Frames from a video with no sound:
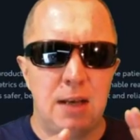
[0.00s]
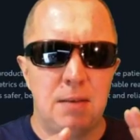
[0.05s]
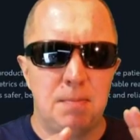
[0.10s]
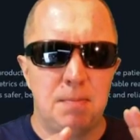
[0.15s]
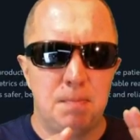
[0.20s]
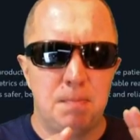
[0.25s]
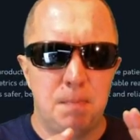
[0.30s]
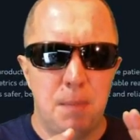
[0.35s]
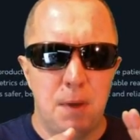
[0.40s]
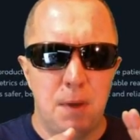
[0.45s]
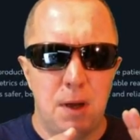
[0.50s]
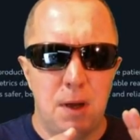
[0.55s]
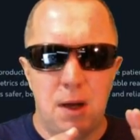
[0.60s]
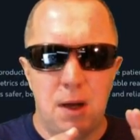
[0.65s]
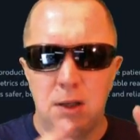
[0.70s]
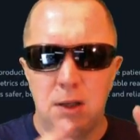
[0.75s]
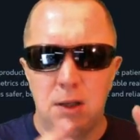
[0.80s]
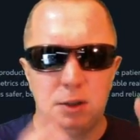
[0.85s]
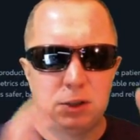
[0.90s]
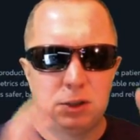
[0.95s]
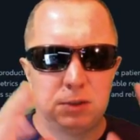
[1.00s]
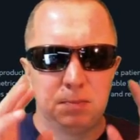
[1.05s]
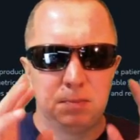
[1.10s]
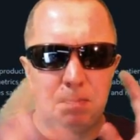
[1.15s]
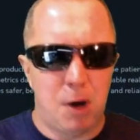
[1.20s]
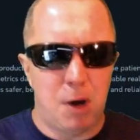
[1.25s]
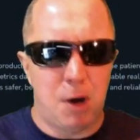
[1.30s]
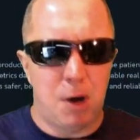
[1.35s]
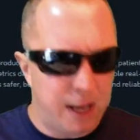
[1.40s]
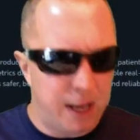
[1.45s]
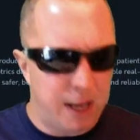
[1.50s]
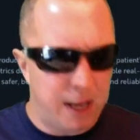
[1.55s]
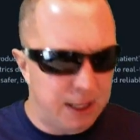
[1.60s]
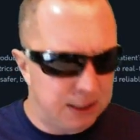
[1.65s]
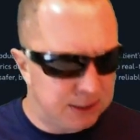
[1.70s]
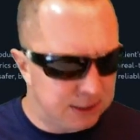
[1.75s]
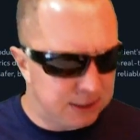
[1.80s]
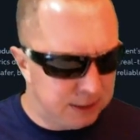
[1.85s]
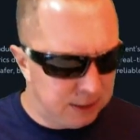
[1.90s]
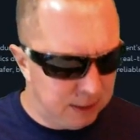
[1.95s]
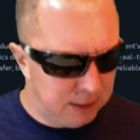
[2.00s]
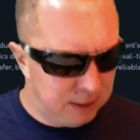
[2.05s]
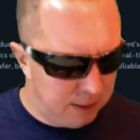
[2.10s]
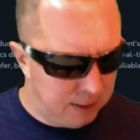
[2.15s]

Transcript: in Binance,